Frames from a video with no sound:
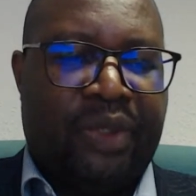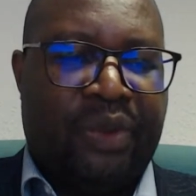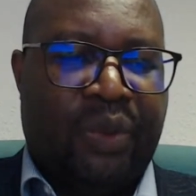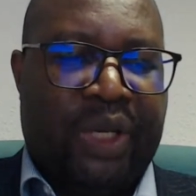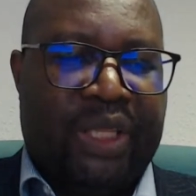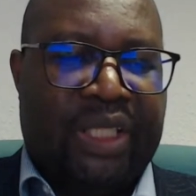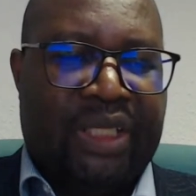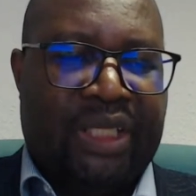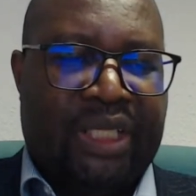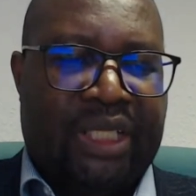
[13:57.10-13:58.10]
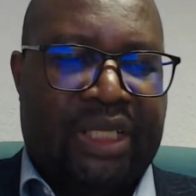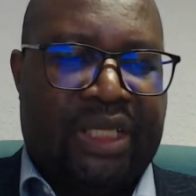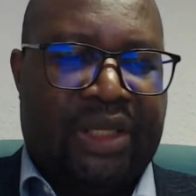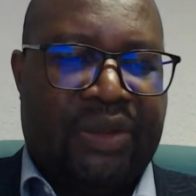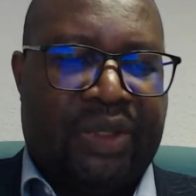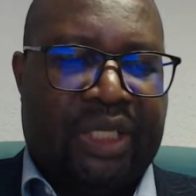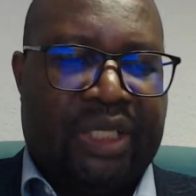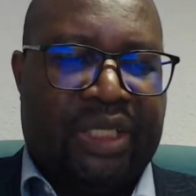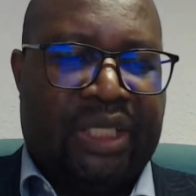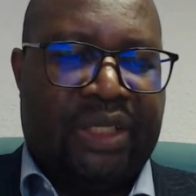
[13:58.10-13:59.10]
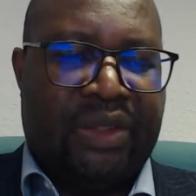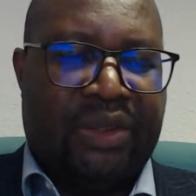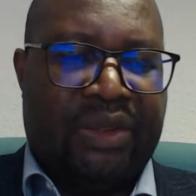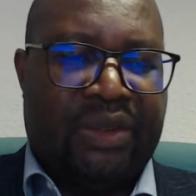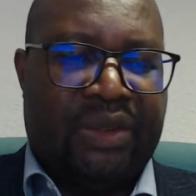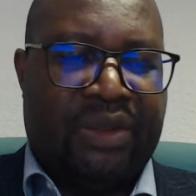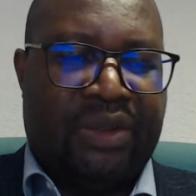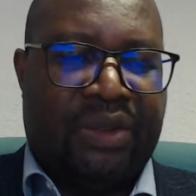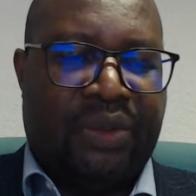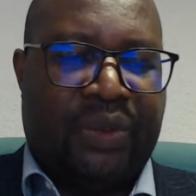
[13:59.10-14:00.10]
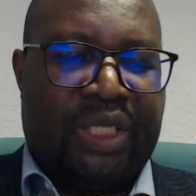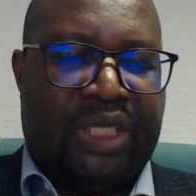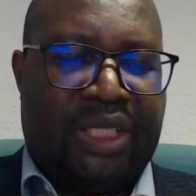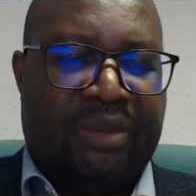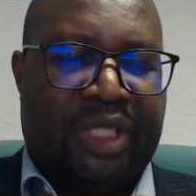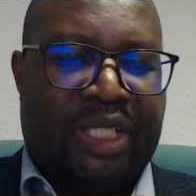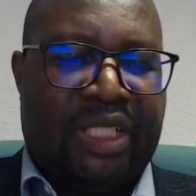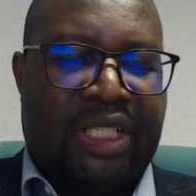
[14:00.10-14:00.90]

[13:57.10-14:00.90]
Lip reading: Whether and to the extent to which limited